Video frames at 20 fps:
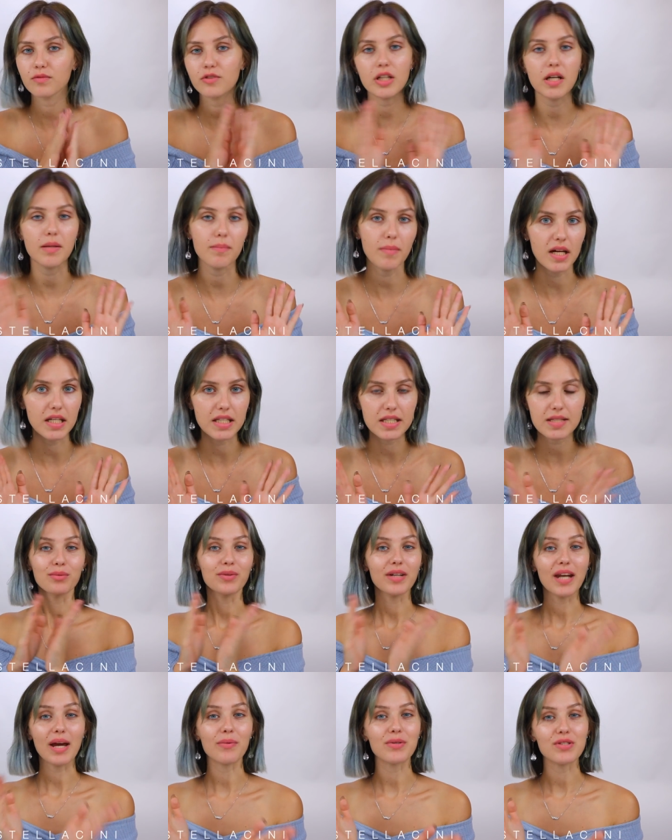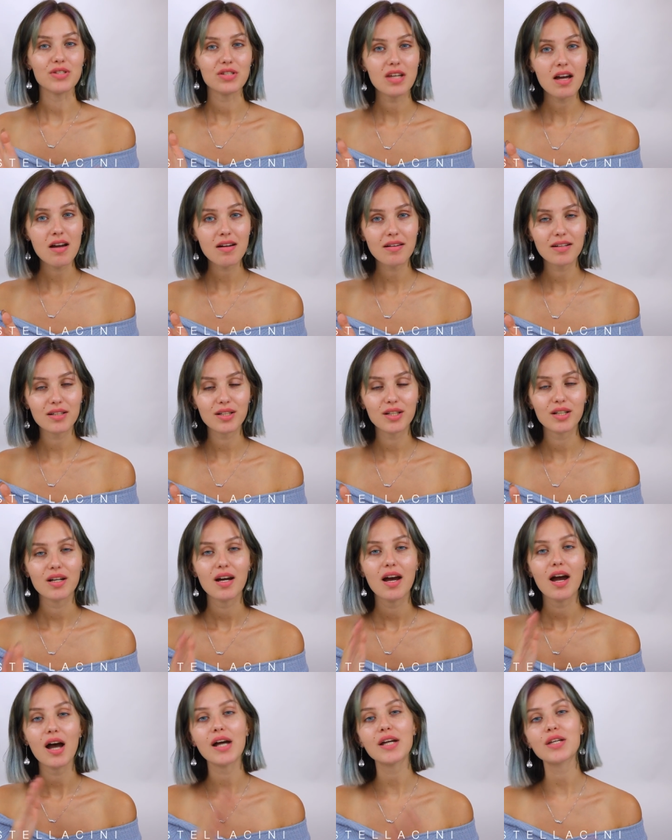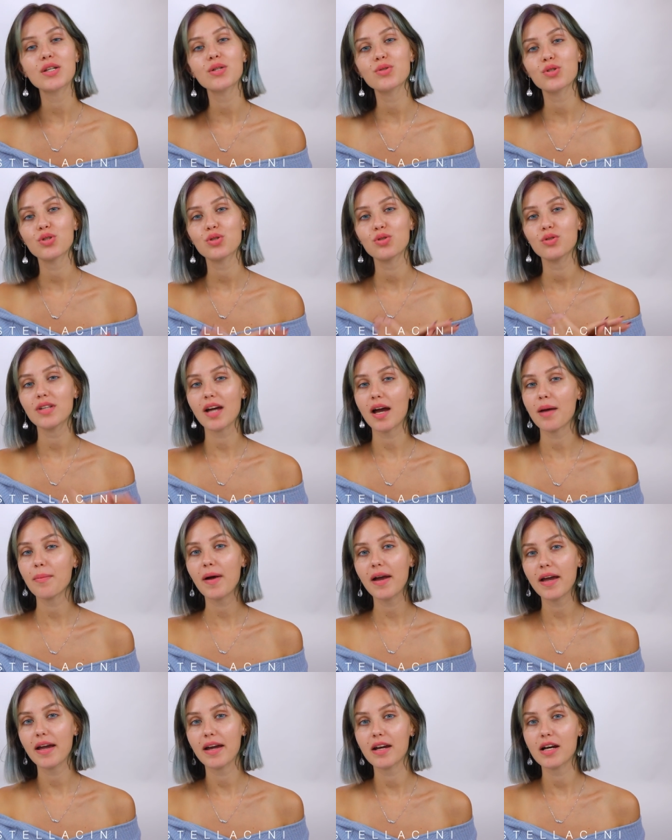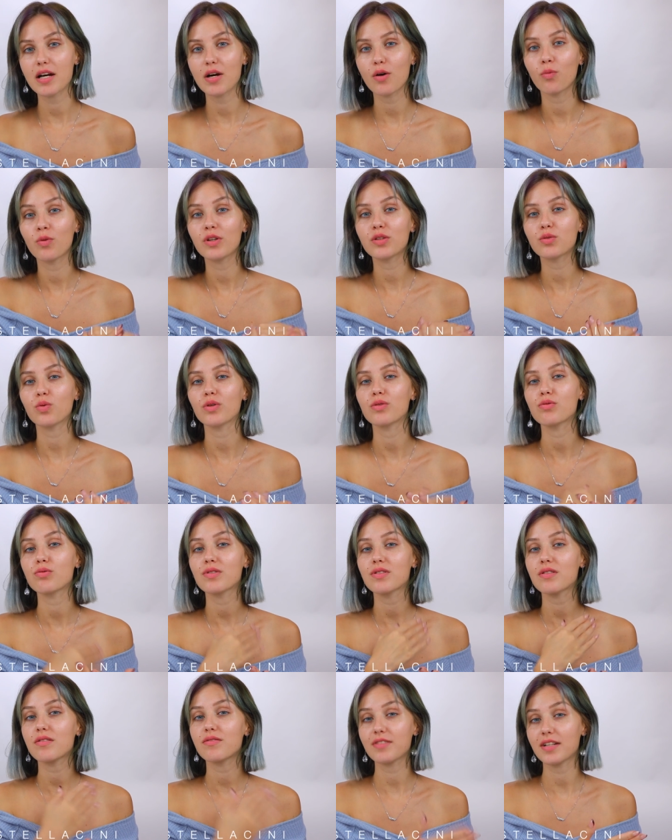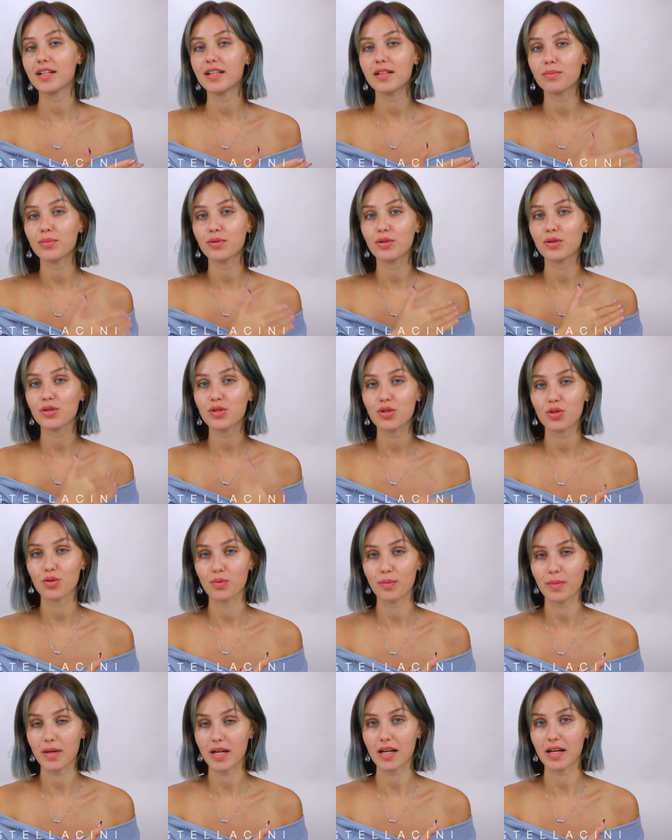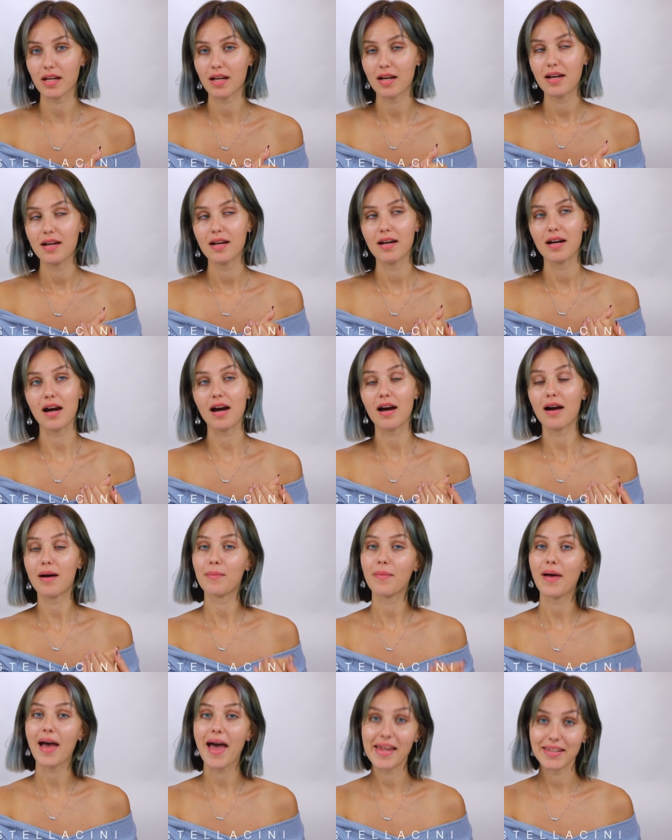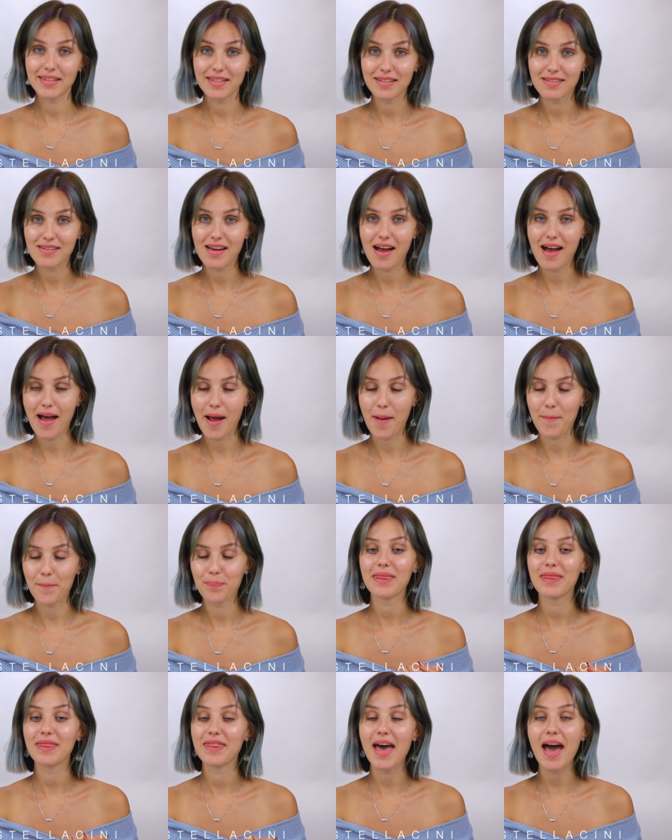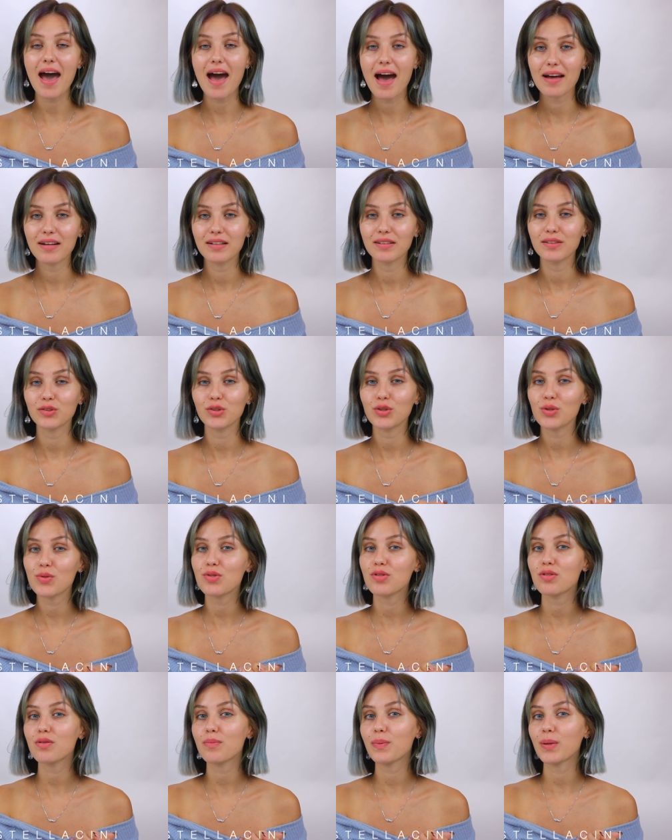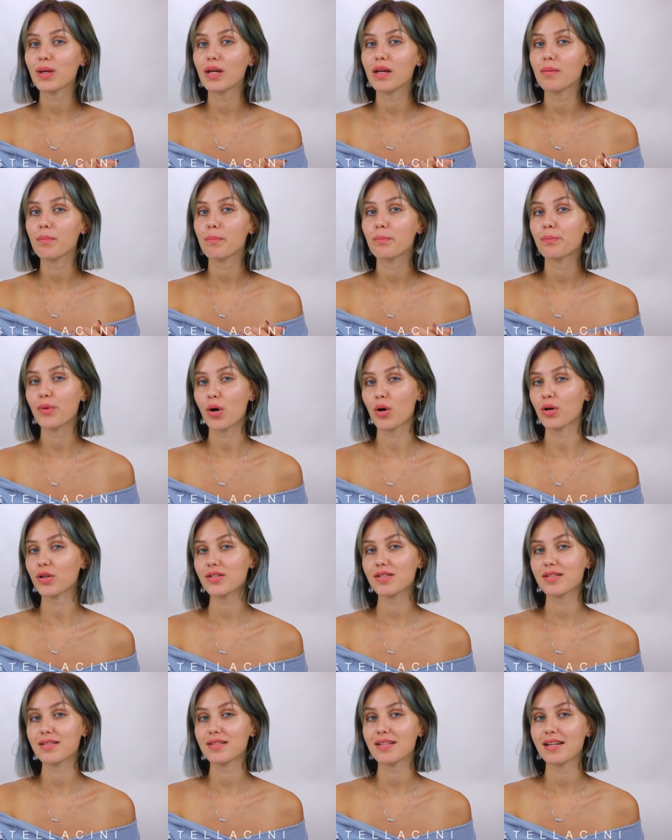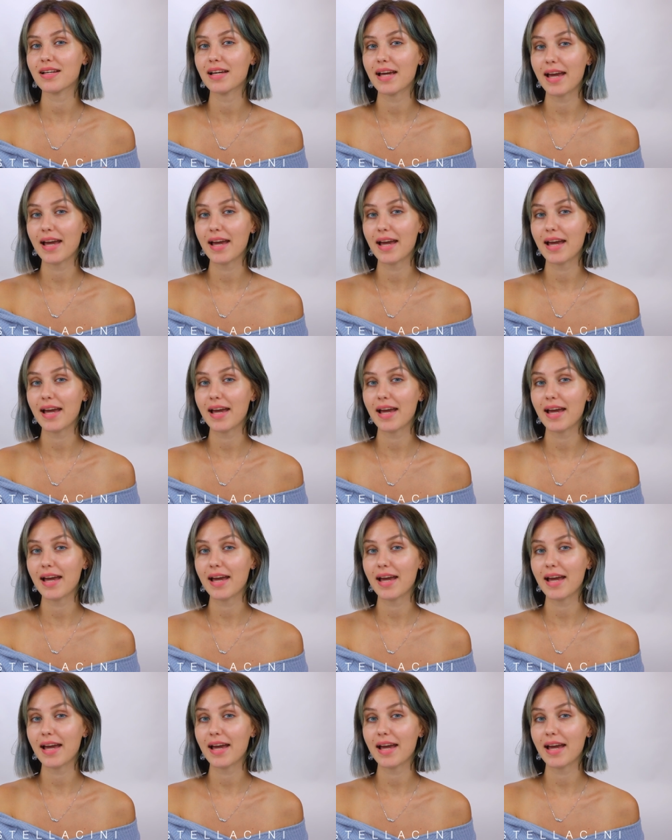freaking month. When I was younger, I used to dye my hair with what was available to me um, at the time. That used to be boxed